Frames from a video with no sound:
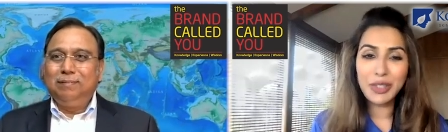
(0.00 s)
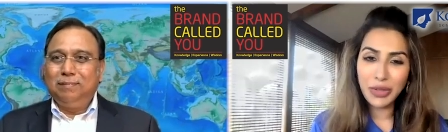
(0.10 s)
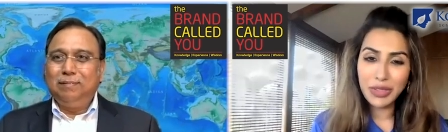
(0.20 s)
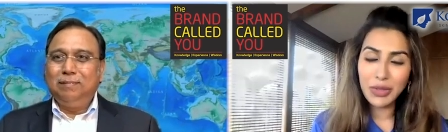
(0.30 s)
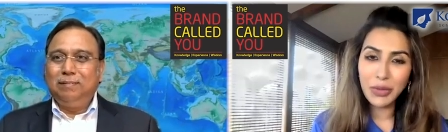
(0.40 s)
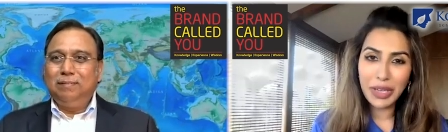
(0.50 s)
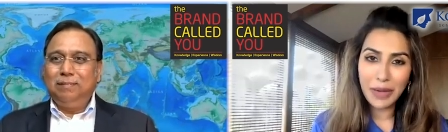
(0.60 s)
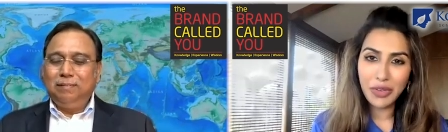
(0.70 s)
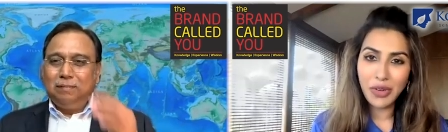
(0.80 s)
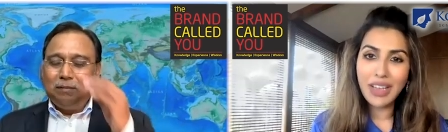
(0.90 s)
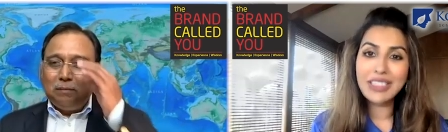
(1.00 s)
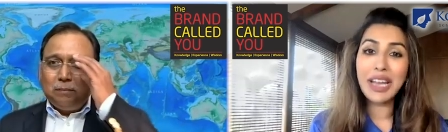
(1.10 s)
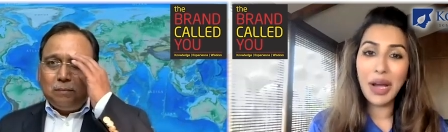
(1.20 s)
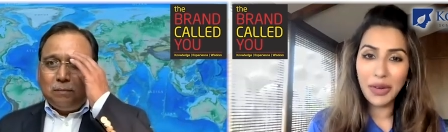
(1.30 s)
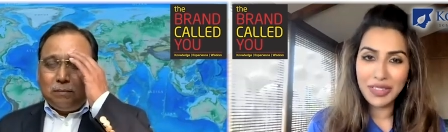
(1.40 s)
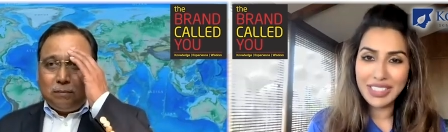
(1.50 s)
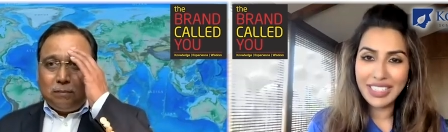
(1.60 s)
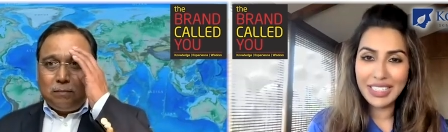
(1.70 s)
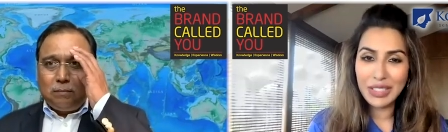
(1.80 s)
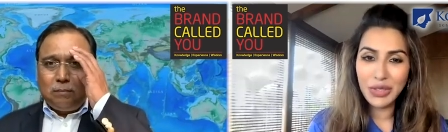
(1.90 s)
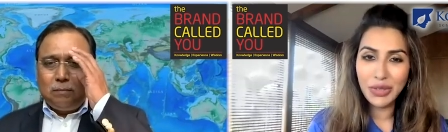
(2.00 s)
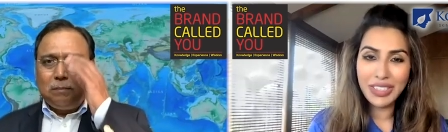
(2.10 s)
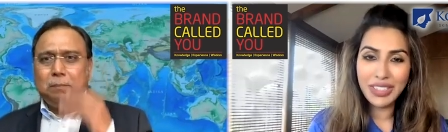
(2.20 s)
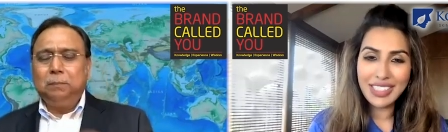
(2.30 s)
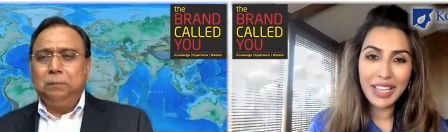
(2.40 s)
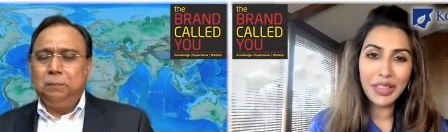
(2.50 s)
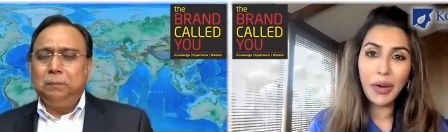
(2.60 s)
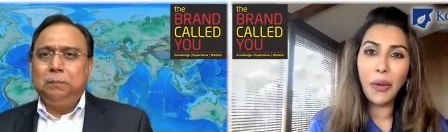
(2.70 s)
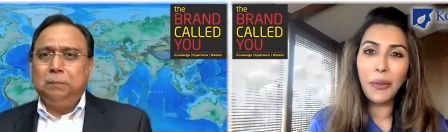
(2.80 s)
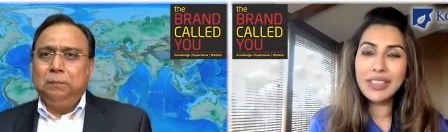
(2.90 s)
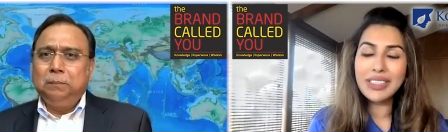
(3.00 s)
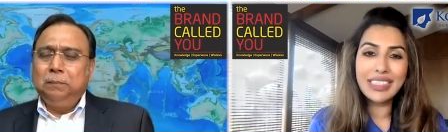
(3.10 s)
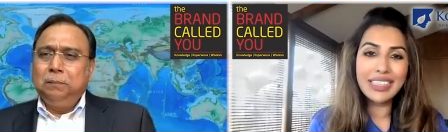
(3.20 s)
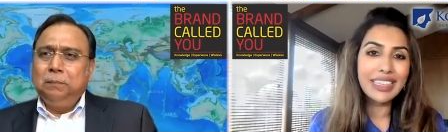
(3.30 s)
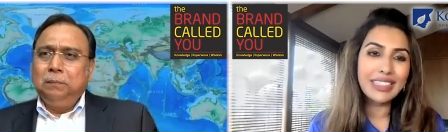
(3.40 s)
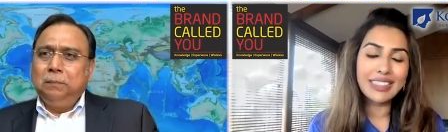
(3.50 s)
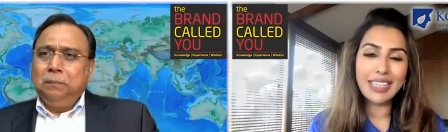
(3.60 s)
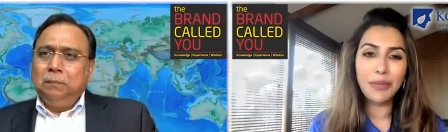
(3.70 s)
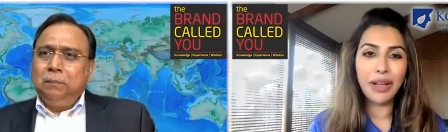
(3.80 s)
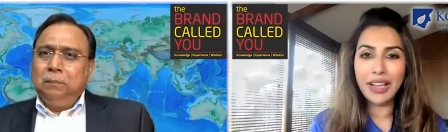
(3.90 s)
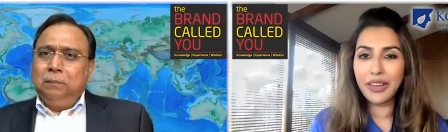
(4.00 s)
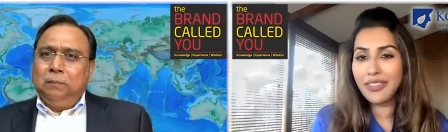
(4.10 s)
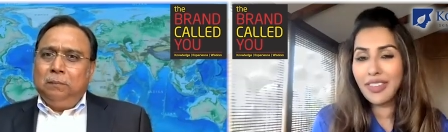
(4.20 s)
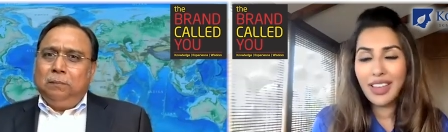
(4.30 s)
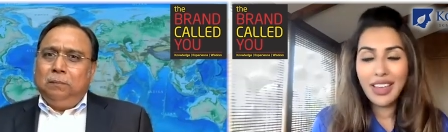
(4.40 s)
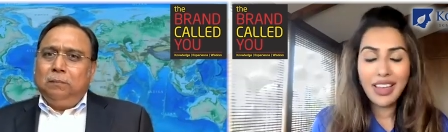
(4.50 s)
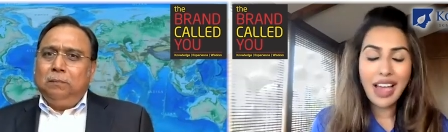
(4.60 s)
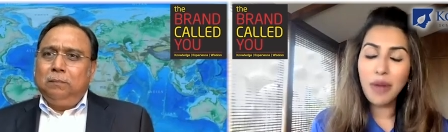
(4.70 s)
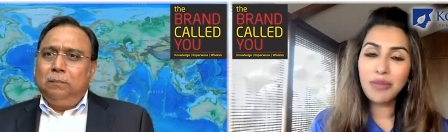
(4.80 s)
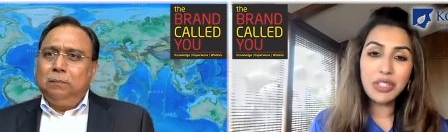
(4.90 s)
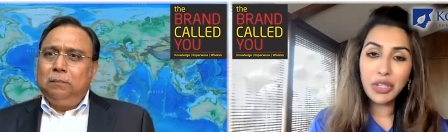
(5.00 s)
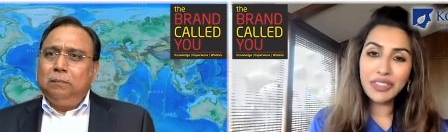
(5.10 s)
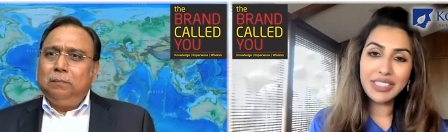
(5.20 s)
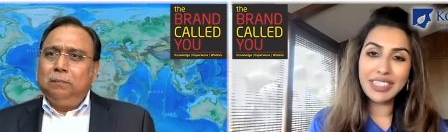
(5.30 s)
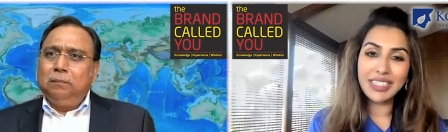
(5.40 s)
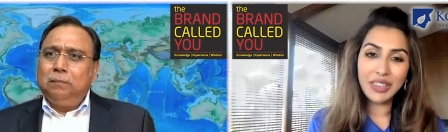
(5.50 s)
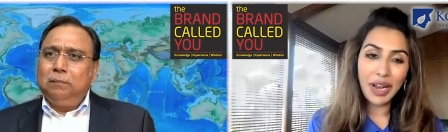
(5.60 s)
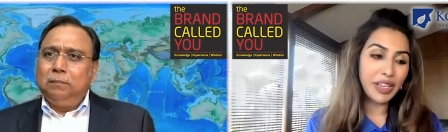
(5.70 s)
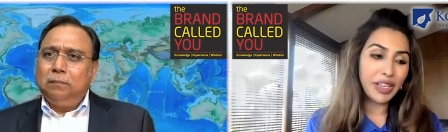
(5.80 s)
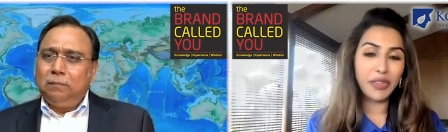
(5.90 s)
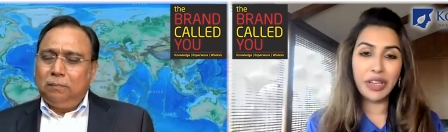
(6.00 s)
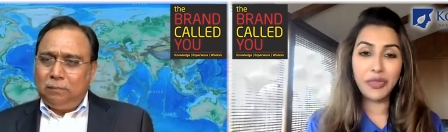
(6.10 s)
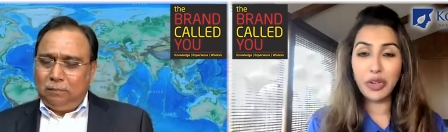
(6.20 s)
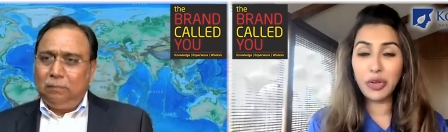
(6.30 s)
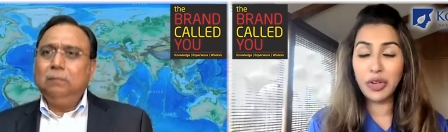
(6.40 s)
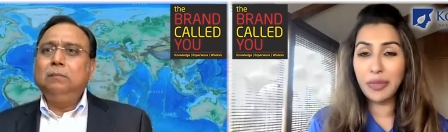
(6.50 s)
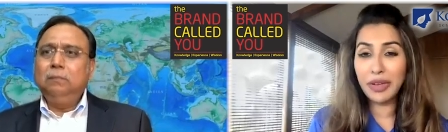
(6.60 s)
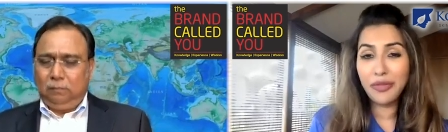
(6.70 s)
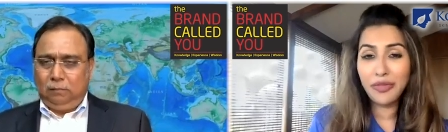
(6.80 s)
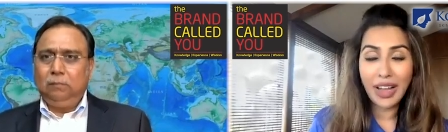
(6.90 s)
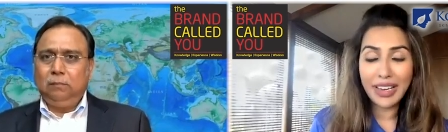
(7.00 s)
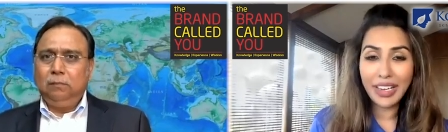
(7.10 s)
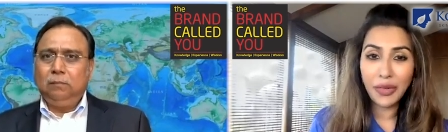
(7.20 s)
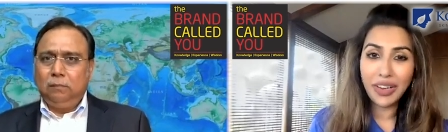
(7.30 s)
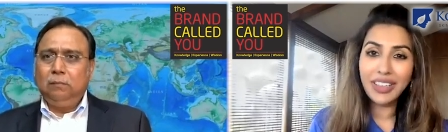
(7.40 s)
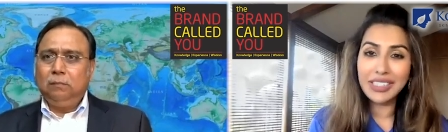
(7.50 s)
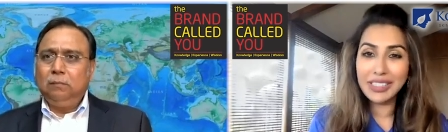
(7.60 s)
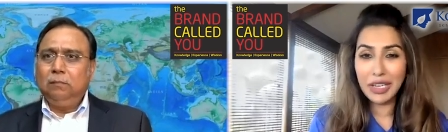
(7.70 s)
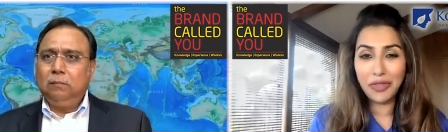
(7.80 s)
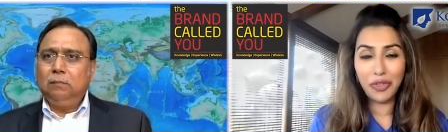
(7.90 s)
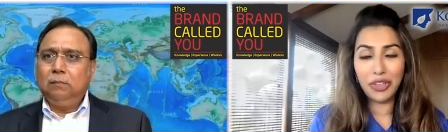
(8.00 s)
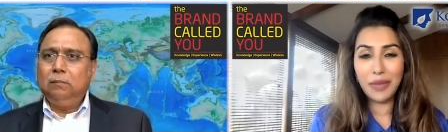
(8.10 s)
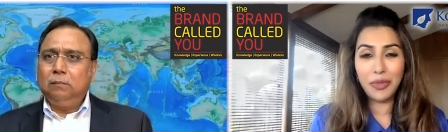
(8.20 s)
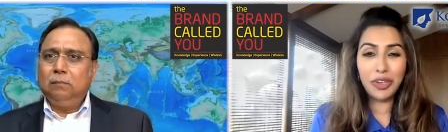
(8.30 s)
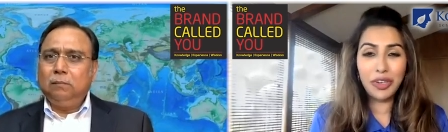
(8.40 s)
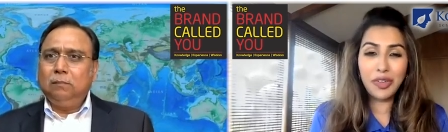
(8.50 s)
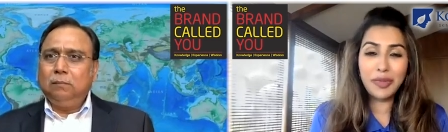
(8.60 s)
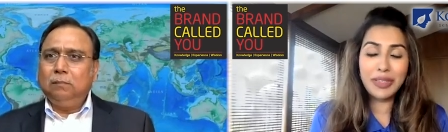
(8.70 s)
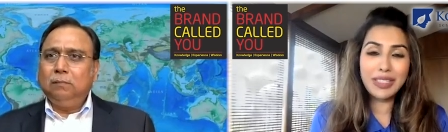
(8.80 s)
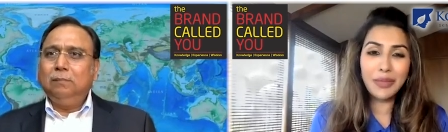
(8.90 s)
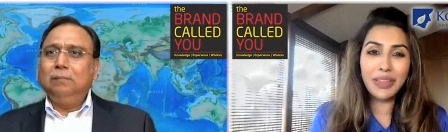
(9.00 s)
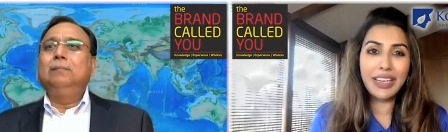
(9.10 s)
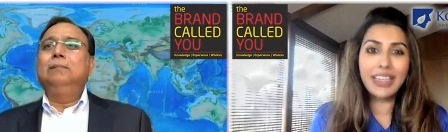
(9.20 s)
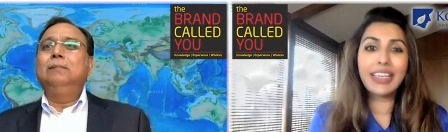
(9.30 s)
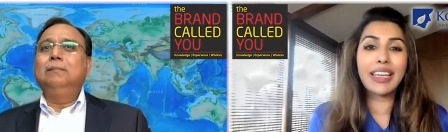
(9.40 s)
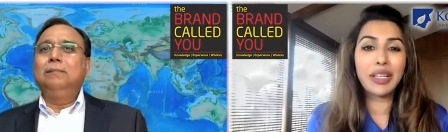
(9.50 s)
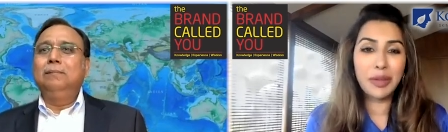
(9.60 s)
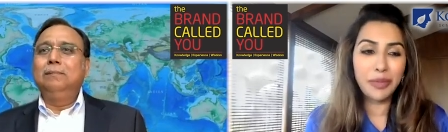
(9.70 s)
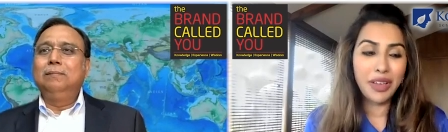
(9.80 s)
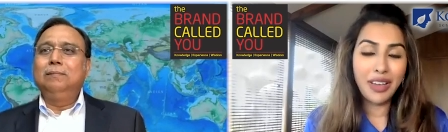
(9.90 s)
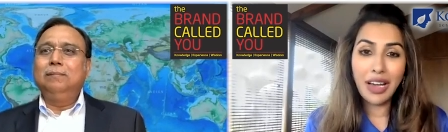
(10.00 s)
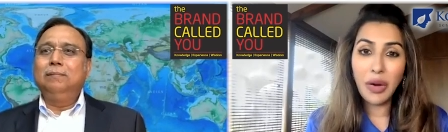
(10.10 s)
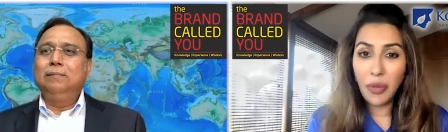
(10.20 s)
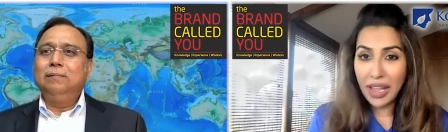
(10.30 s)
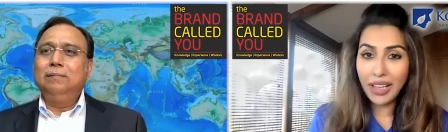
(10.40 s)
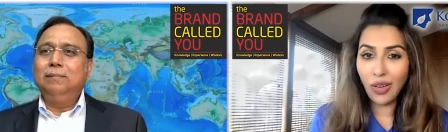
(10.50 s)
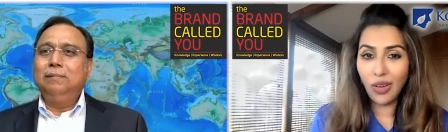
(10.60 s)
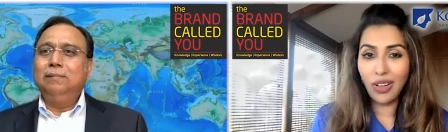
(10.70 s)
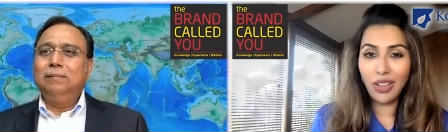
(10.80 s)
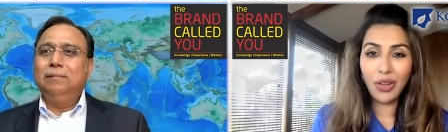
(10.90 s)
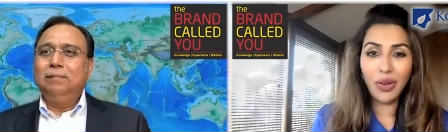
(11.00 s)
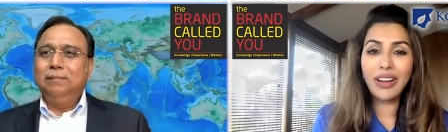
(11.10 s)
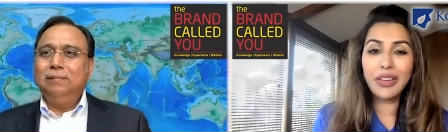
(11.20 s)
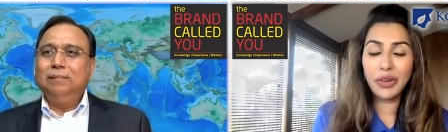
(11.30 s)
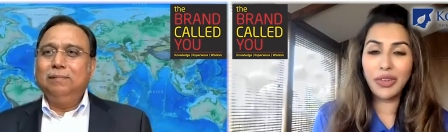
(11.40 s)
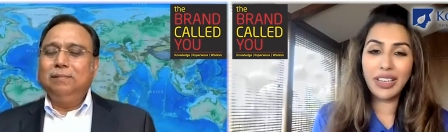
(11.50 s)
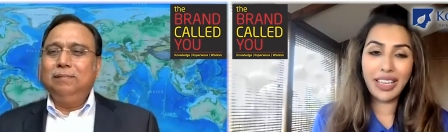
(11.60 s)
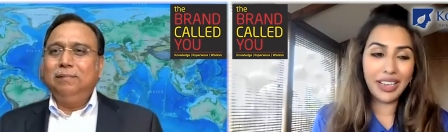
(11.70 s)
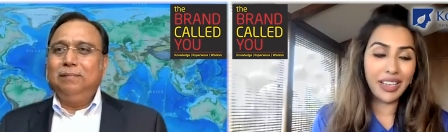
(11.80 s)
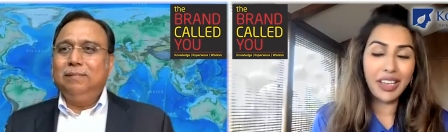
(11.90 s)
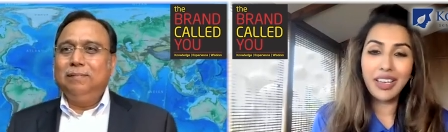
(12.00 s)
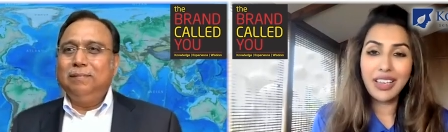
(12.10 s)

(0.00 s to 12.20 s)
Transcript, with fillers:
Speaker 1: students who would come to us and out of state students, and they always needed some kind of services, right? If it could have been finding real estate for them, or it could have been something like getting them a vehicle, or, you know, getting